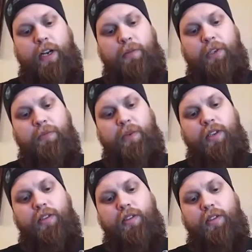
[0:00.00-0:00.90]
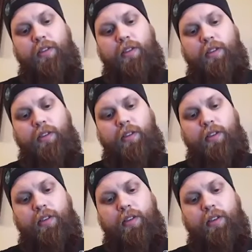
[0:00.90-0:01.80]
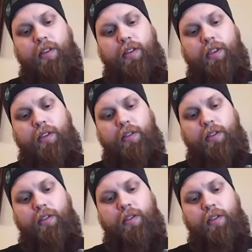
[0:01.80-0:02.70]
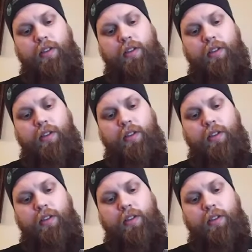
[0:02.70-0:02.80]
Pineapple Express in this.